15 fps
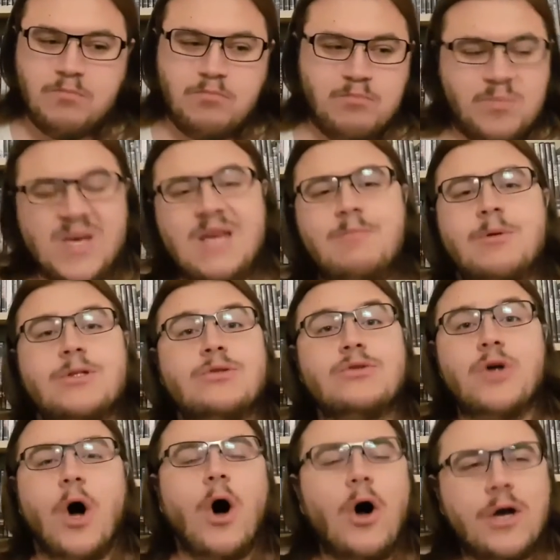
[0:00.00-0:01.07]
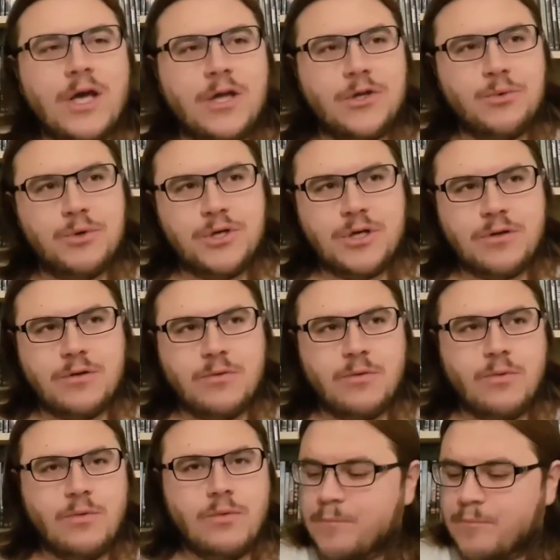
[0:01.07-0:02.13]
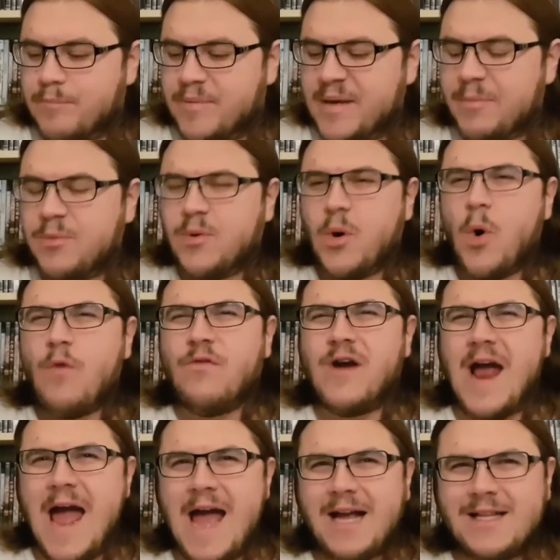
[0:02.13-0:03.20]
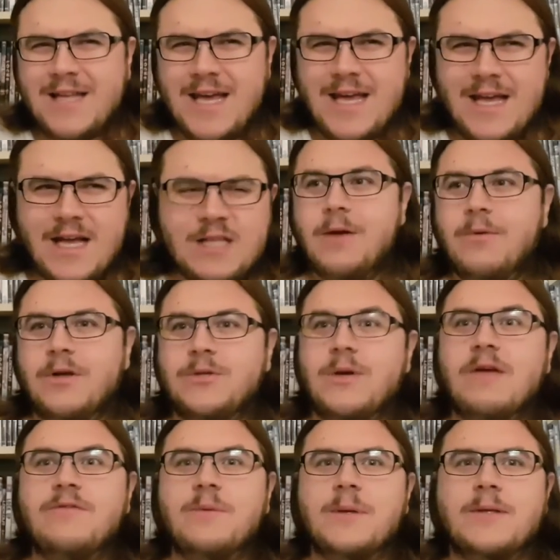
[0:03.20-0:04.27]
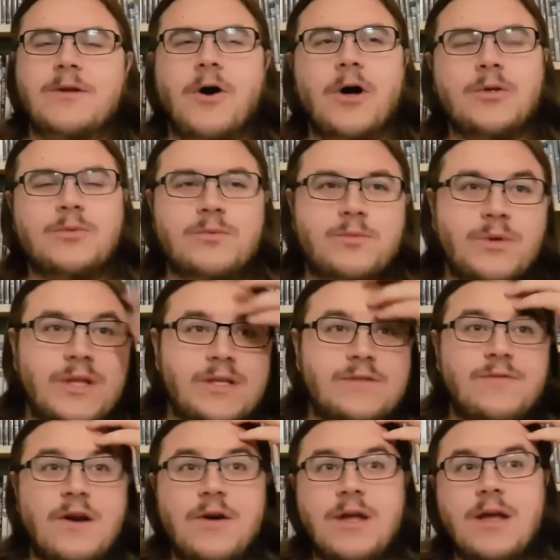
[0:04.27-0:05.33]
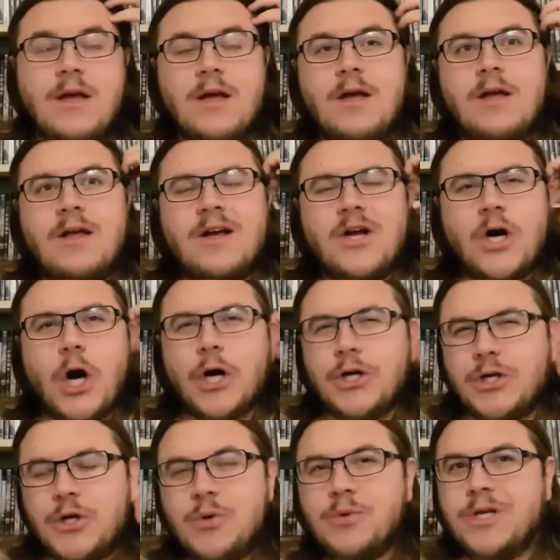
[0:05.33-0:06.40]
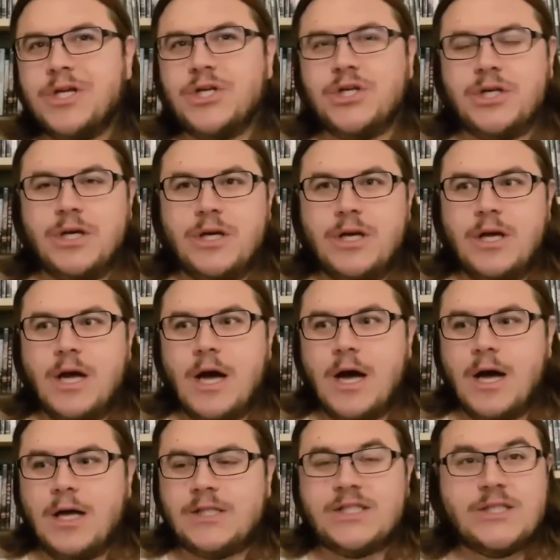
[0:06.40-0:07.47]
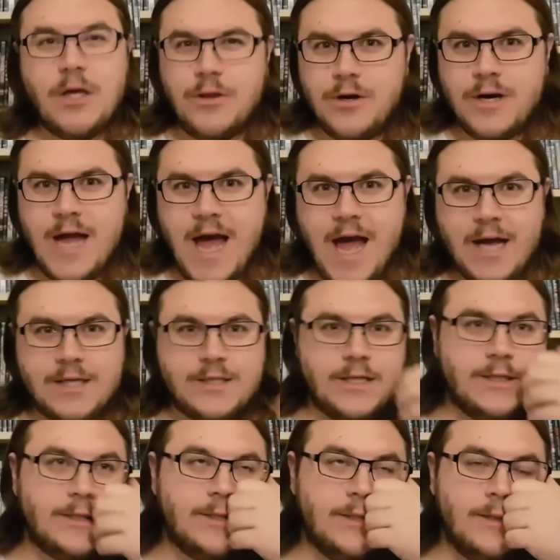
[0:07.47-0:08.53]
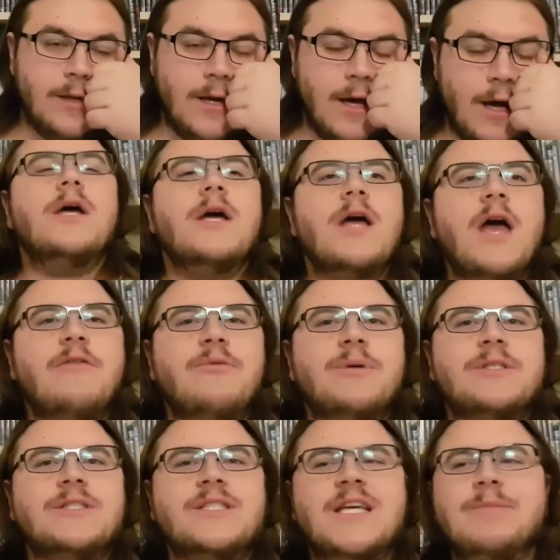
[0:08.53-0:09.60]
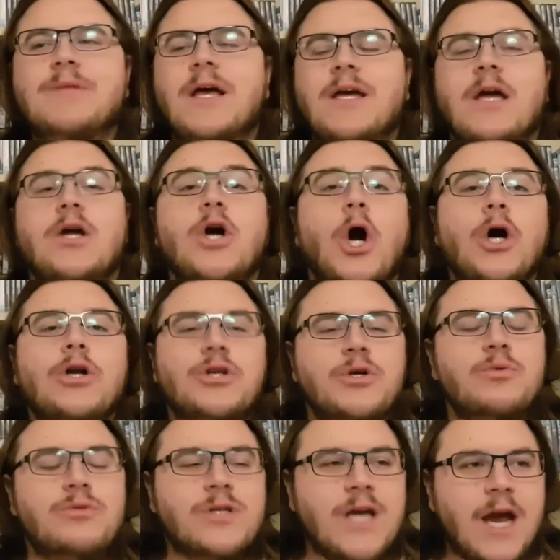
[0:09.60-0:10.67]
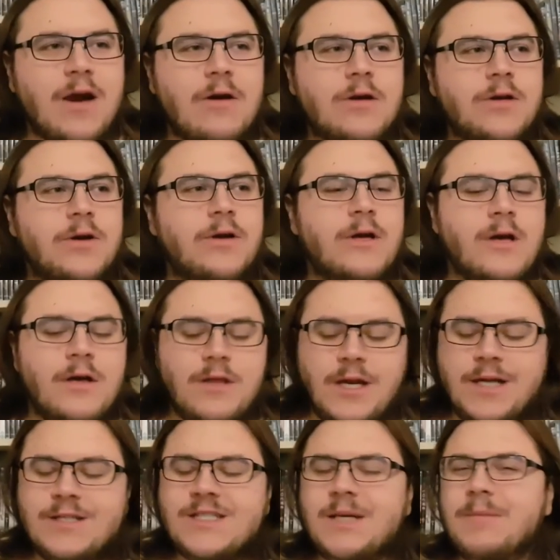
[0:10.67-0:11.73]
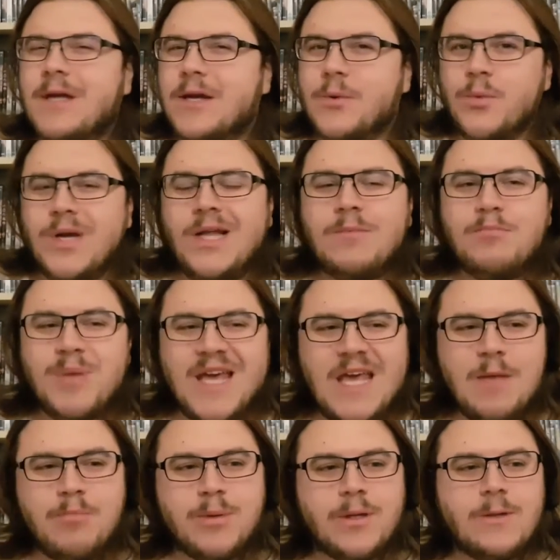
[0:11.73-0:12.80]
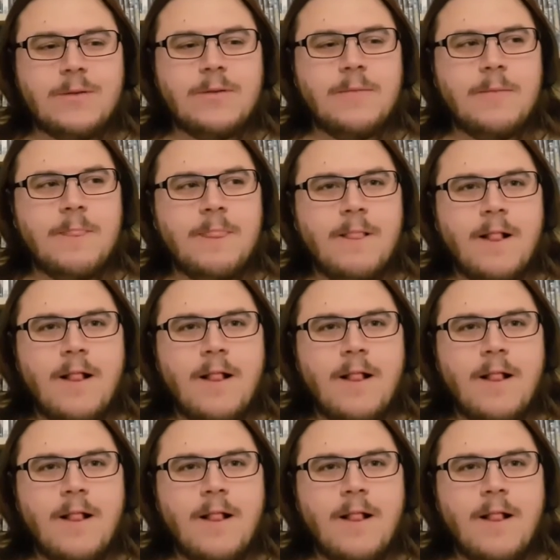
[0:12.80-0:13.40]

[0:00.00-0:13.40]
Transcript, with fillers: just people talking to each other. People were overacting. So everybody talked with this very cartoonish uh, southern accent. Uh, everyone seemed like a cartoon character. They didn't seem like real people.